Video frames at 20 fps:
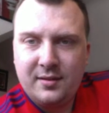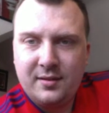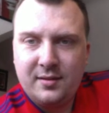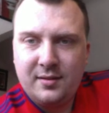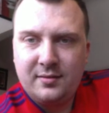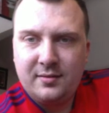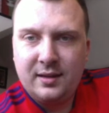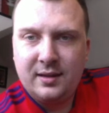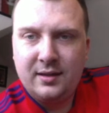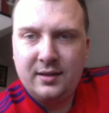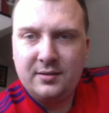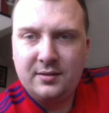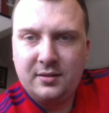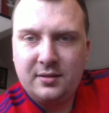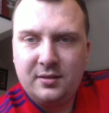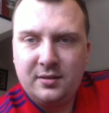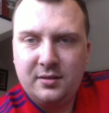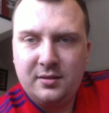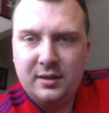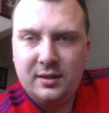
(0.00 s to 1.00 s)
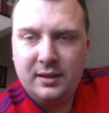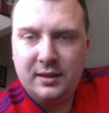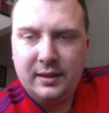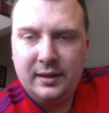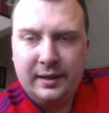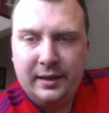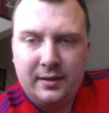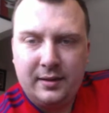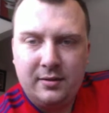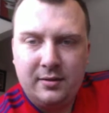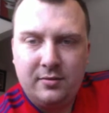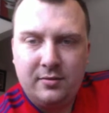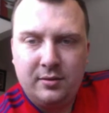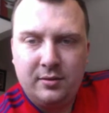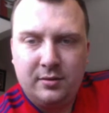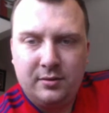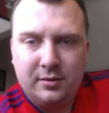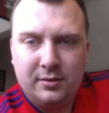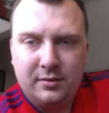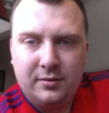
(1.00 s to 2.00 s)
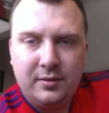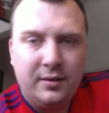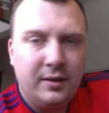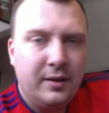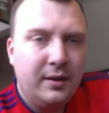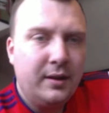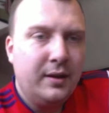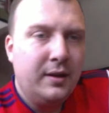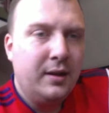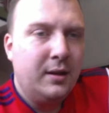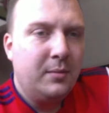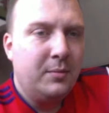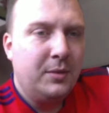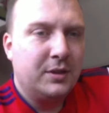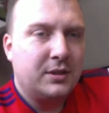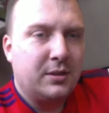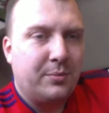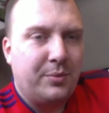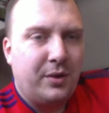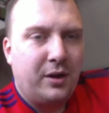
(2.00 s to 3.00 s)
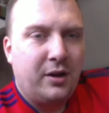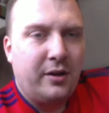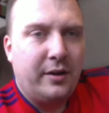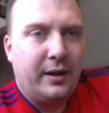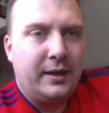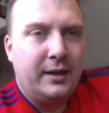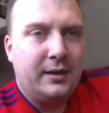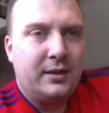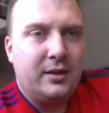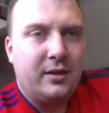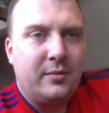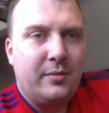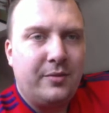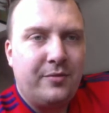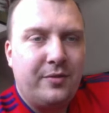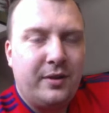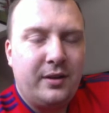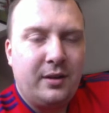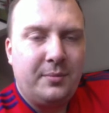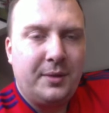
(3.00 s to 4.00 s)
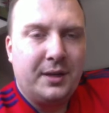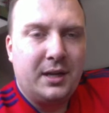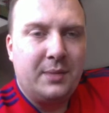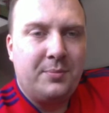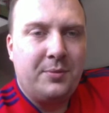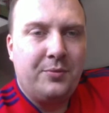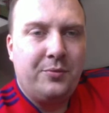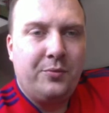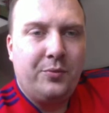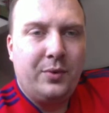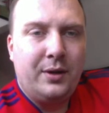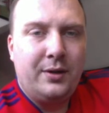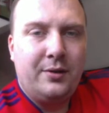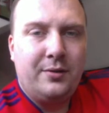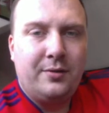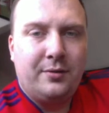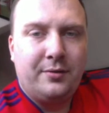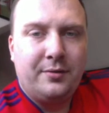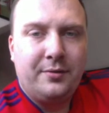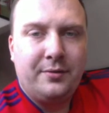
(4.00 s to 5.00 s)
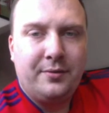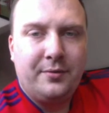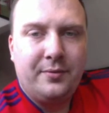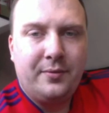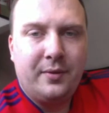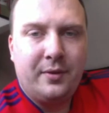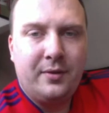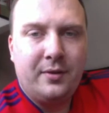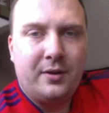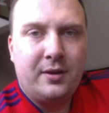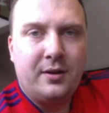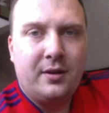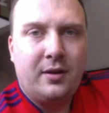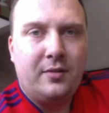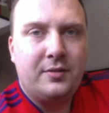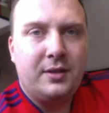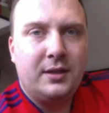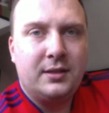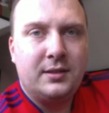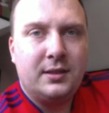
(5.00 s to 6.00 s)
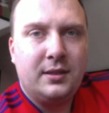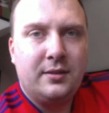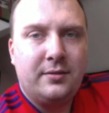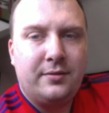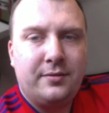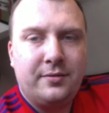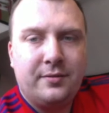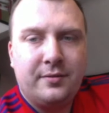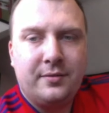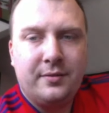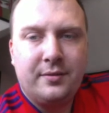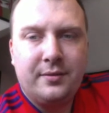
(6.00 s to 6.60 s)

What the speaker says: Sounds good. Yeah. Cool. Mr. Bungle, how you doing, my friend? Hope you're keeping well and looking after yourself.